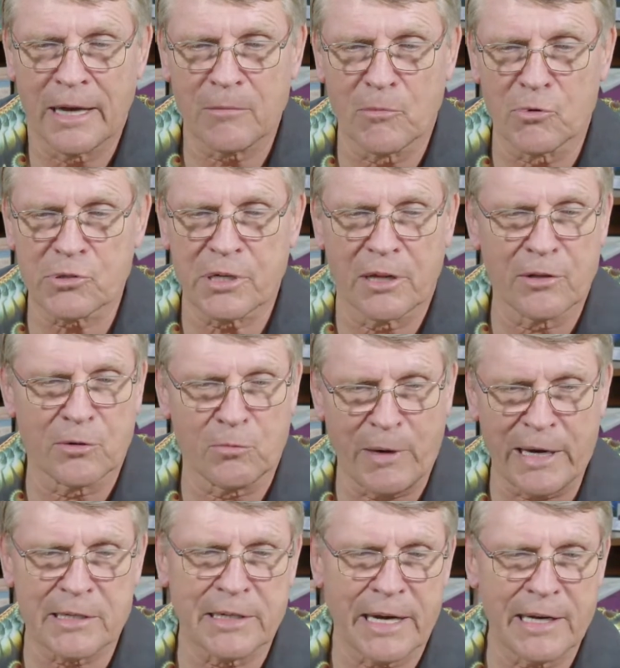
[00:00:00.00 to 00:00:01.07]
Like most other
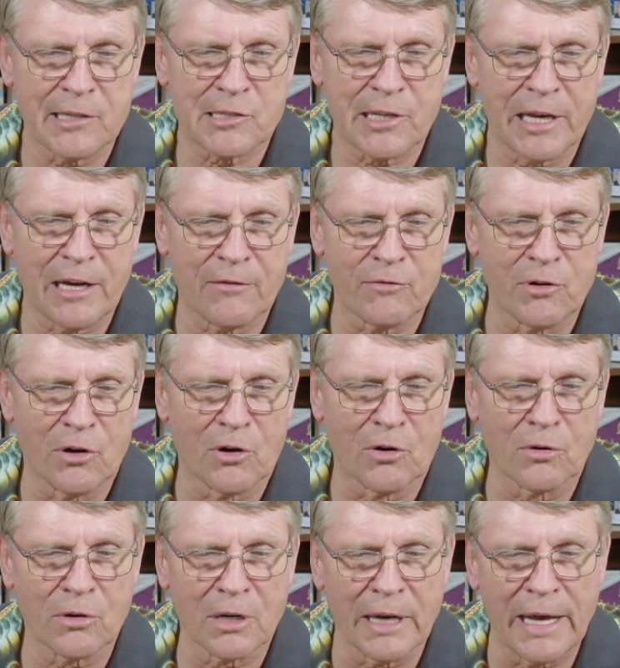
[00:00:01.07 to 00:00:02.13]
ratites, they have
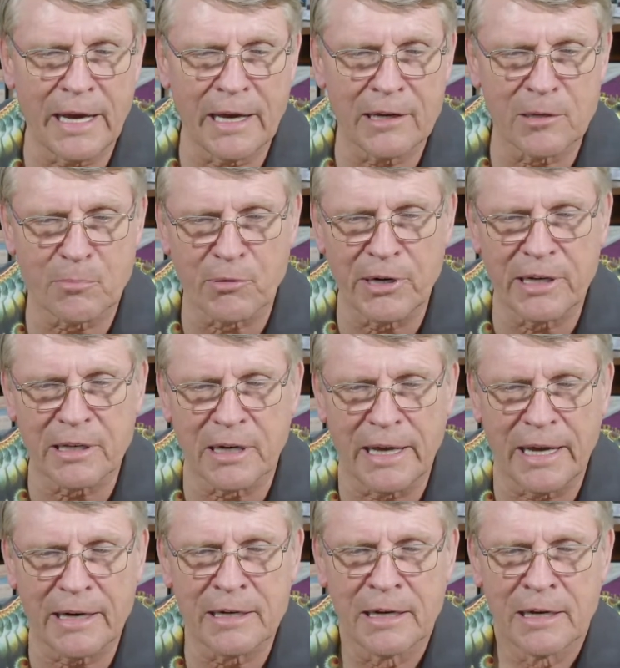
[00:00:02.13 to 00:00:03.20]
no gland, the preen
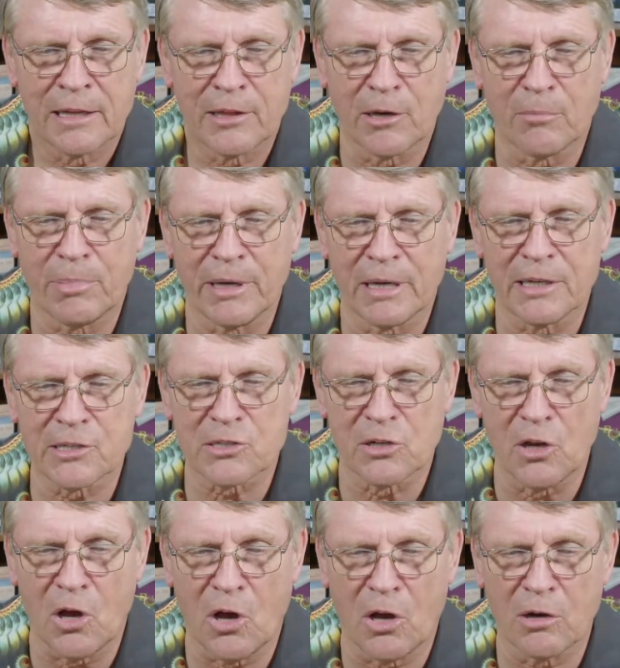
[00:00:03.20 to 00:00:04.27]
gland. Their bill is
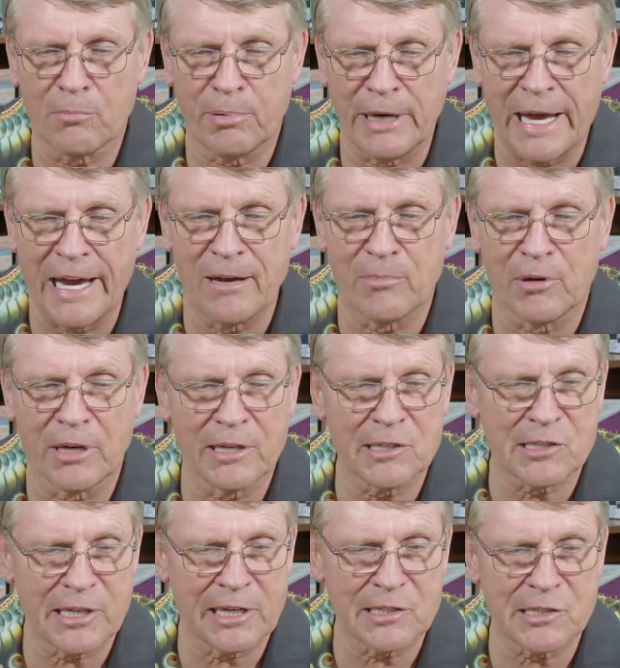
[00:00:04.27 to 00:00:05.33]
long, pliable,
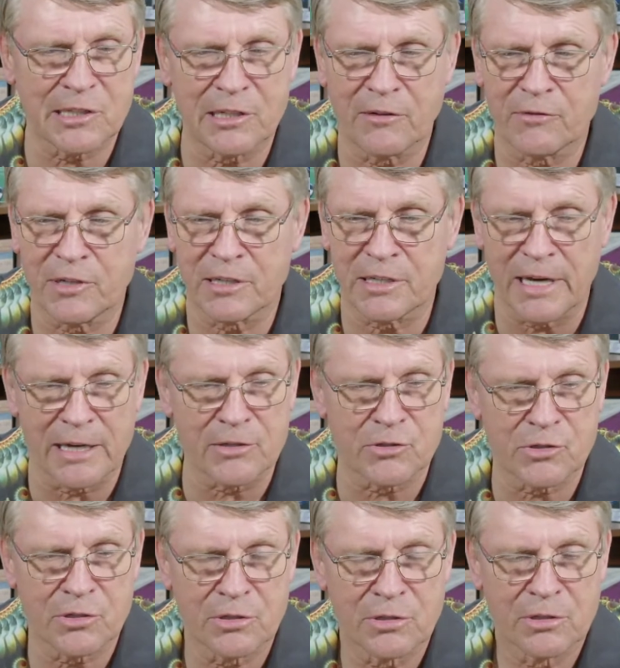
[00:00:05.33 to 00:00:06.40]
and sensitive to
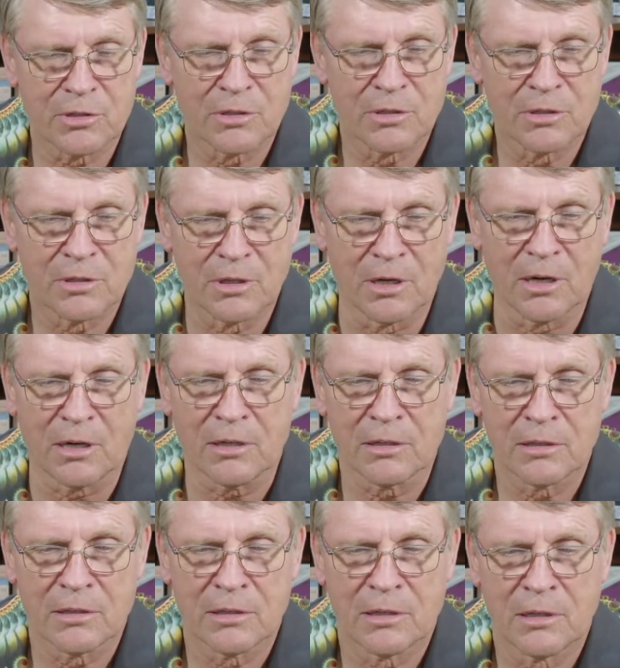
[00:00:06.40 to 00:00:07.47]
touch.
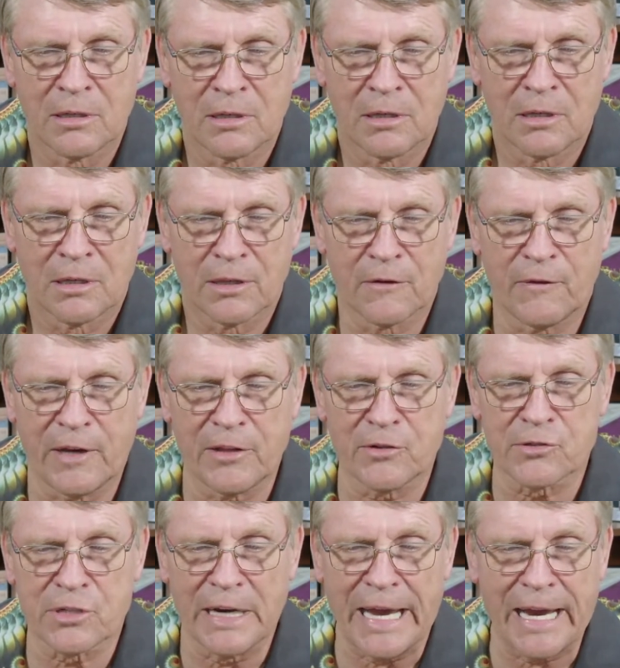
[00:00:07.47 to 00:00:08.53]
The
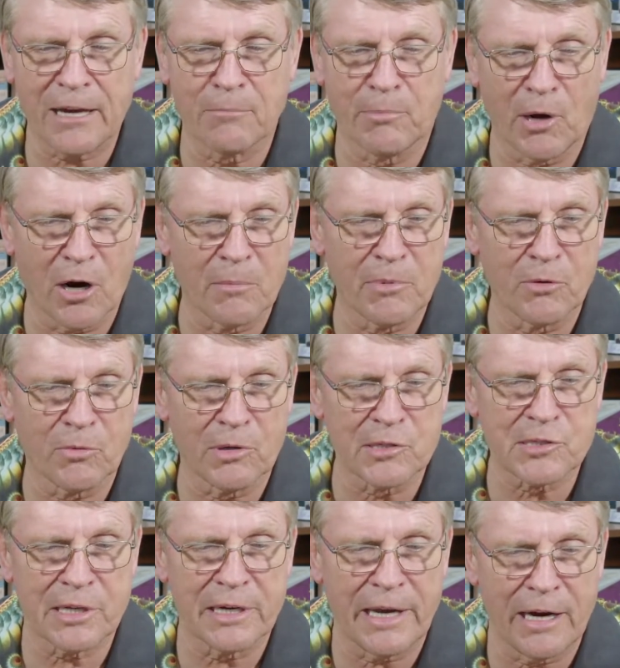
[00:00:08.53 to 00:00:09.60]
feathers lack
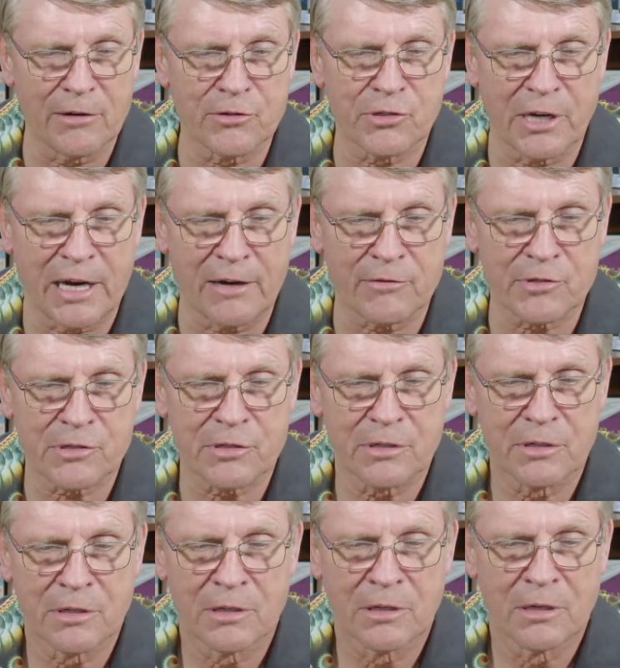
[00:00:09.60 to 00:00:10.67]
barbules and air shafts.
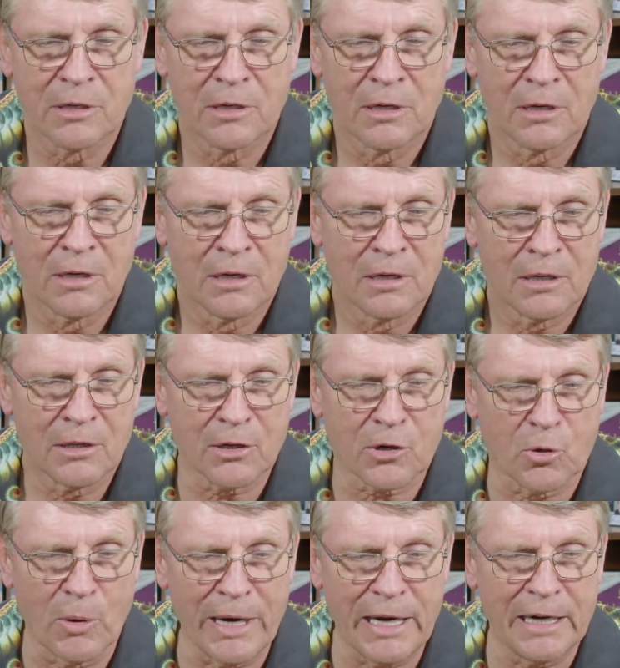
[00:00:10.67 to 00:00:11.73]
the
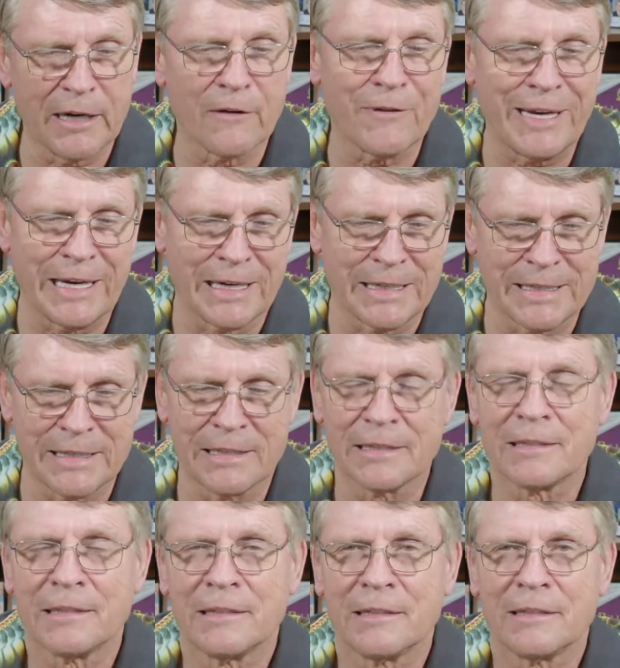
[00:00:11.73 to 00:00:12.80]
Queen of England,
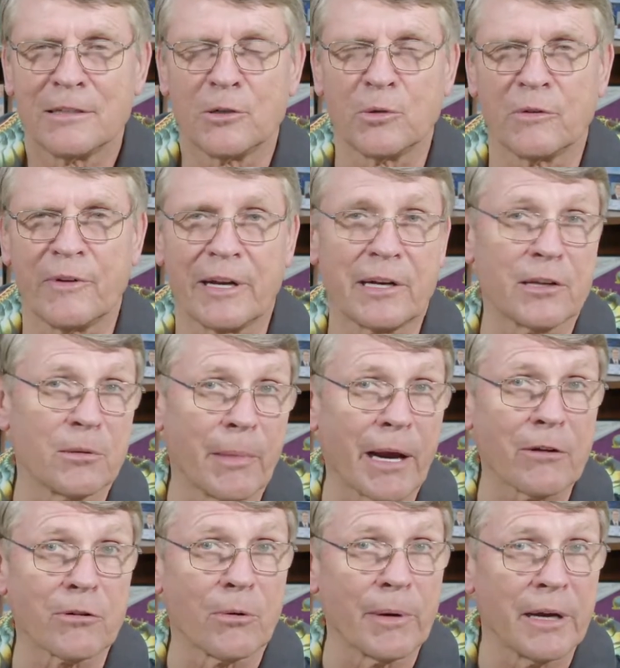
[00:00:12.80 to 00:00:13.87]
who invented the
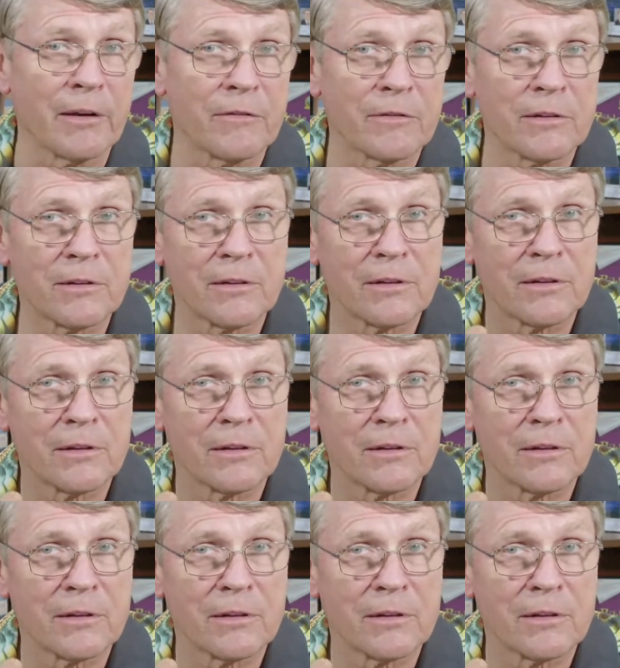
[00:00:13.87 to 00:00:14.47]
microwave,